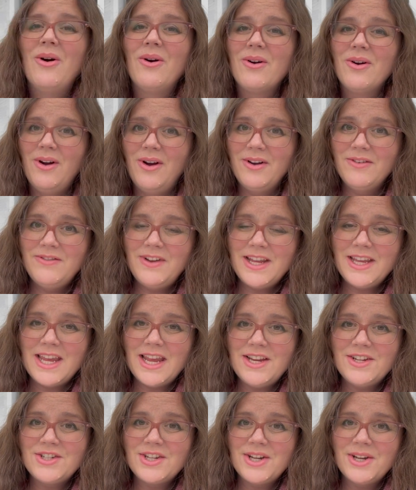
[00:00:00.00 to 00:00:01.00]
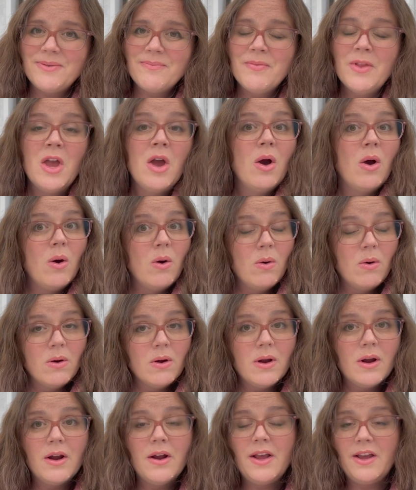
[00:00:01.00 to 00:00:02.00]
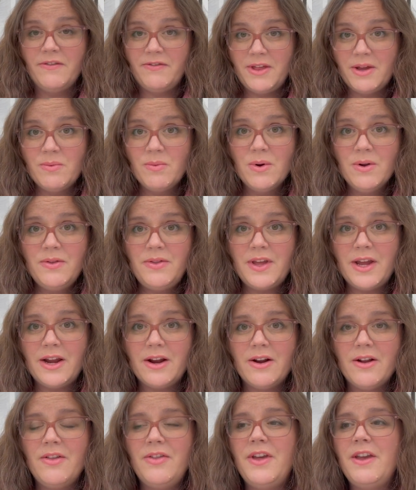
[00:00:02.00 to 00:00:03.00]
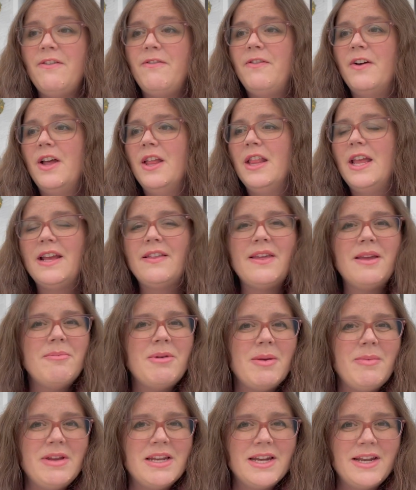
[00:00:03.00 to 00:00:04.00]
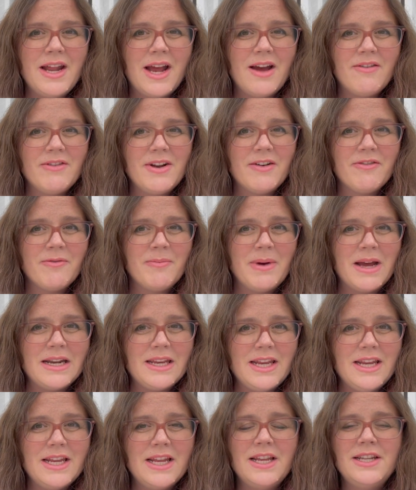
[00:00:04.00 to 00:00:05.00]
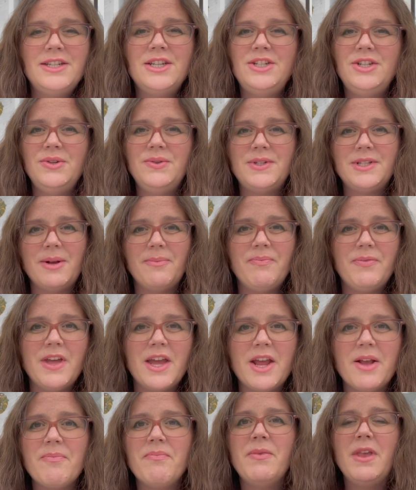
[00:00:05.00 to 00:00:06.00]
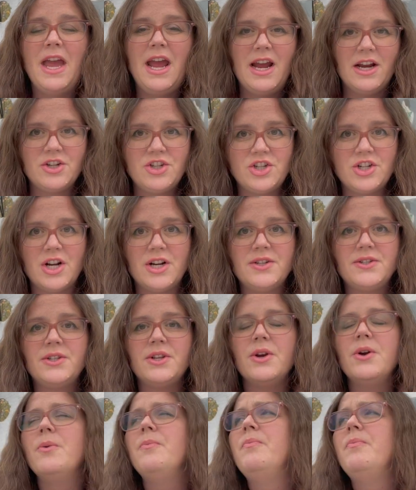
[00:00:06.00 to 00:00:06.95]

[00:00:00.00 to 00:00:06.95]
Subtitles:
or on vacation, or if they weren't there, they felt like they maybe didn't have enough money to do something extra. So